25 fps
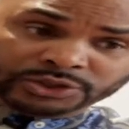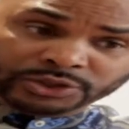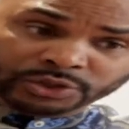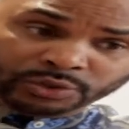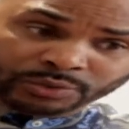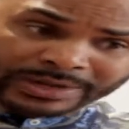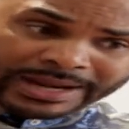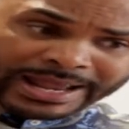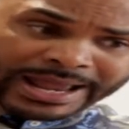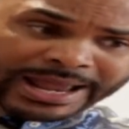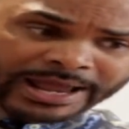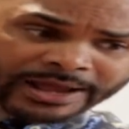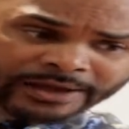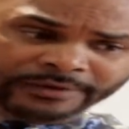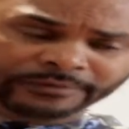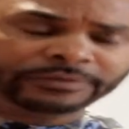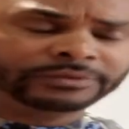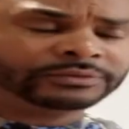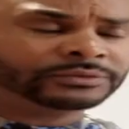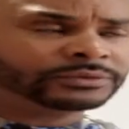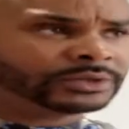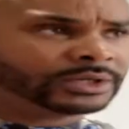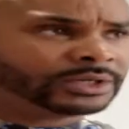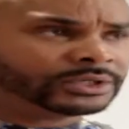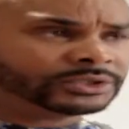2
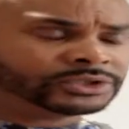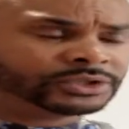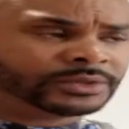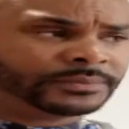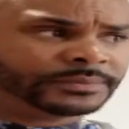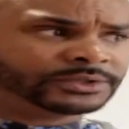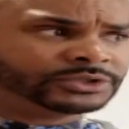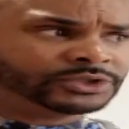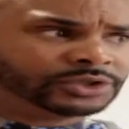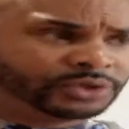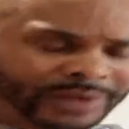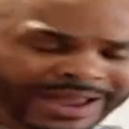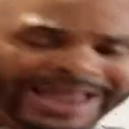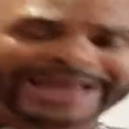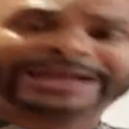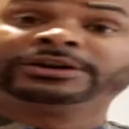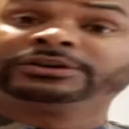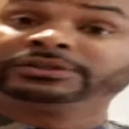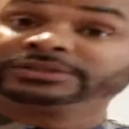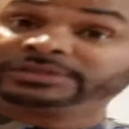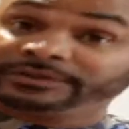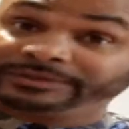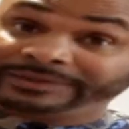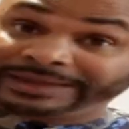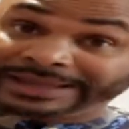
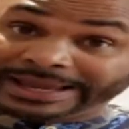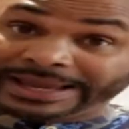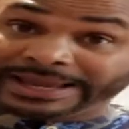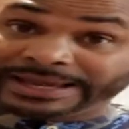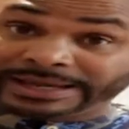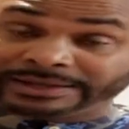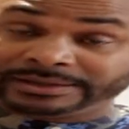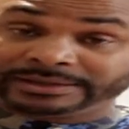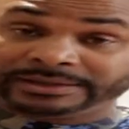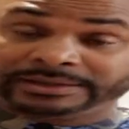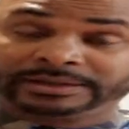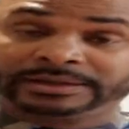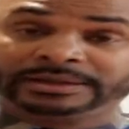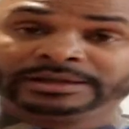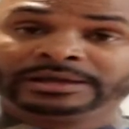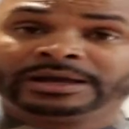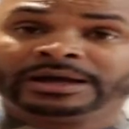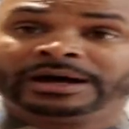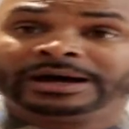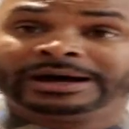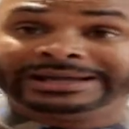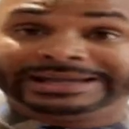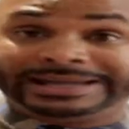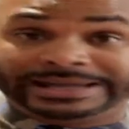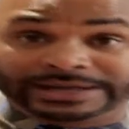acres of land
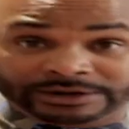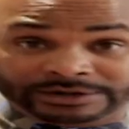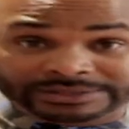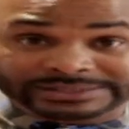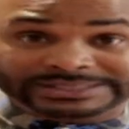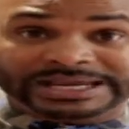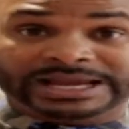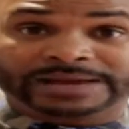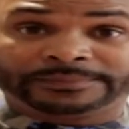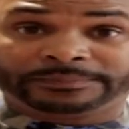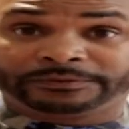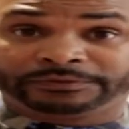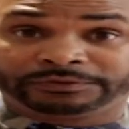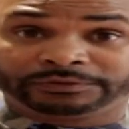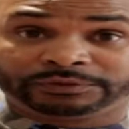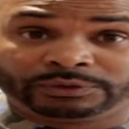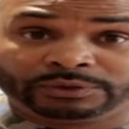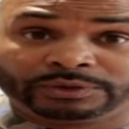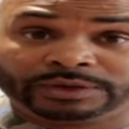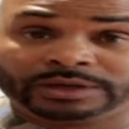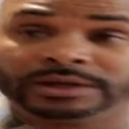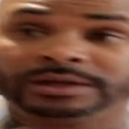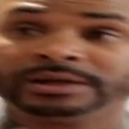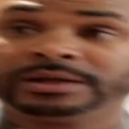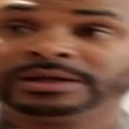here in Tampa,
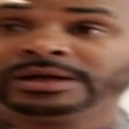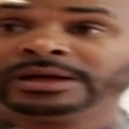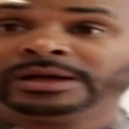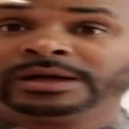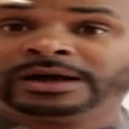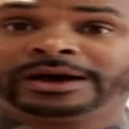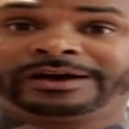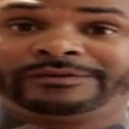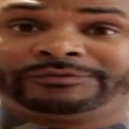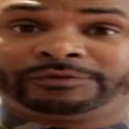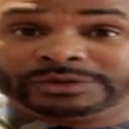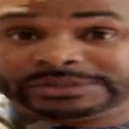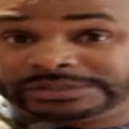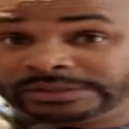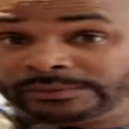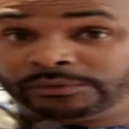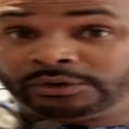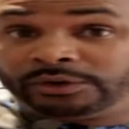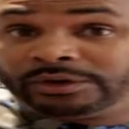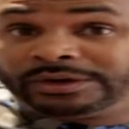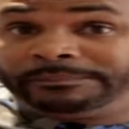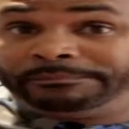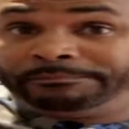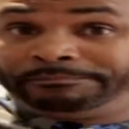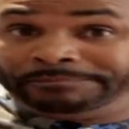Florida, of which
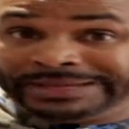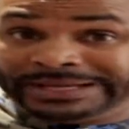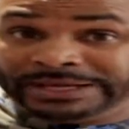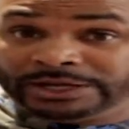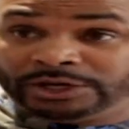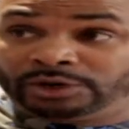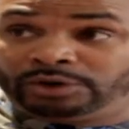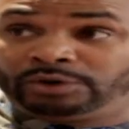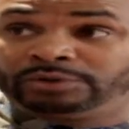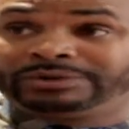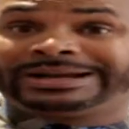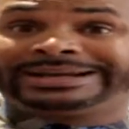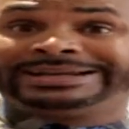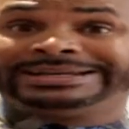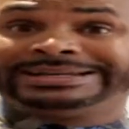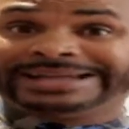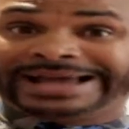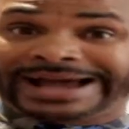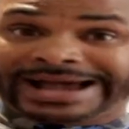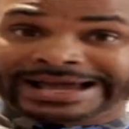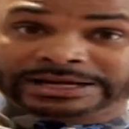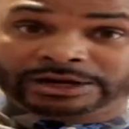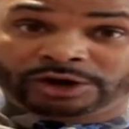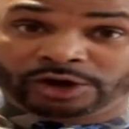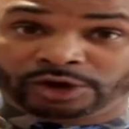I'm going to build
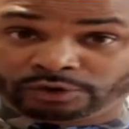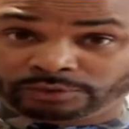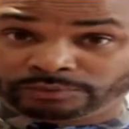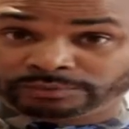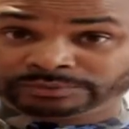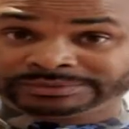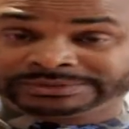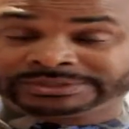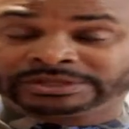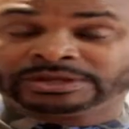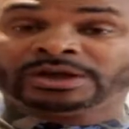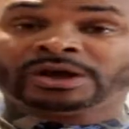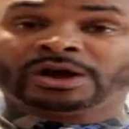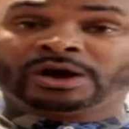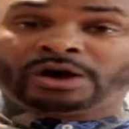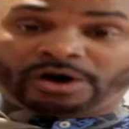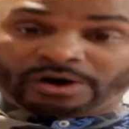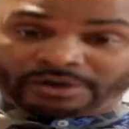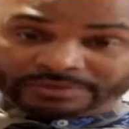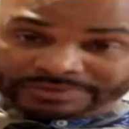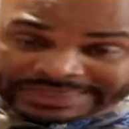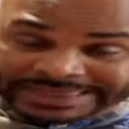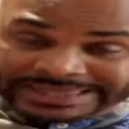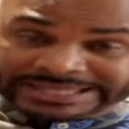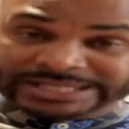9 homes
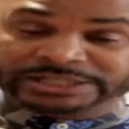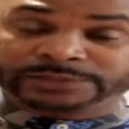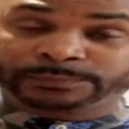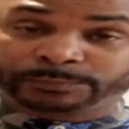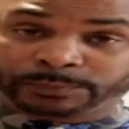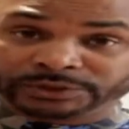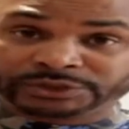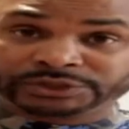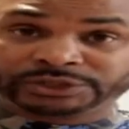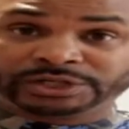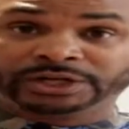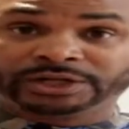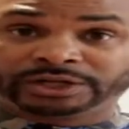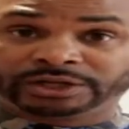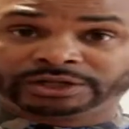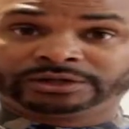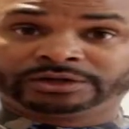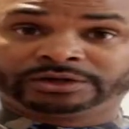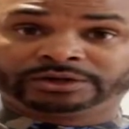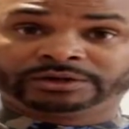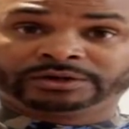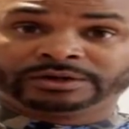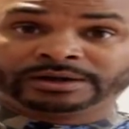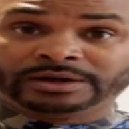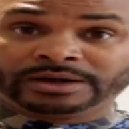on this
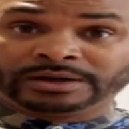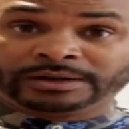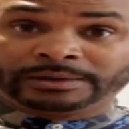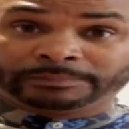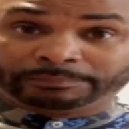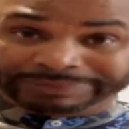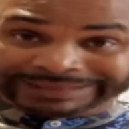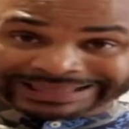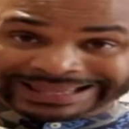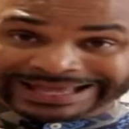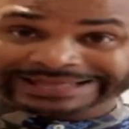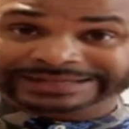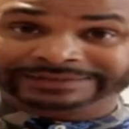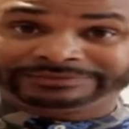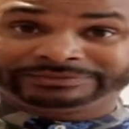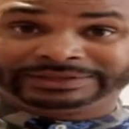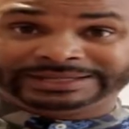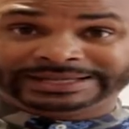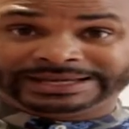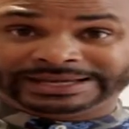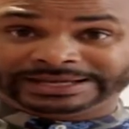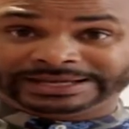particular plot of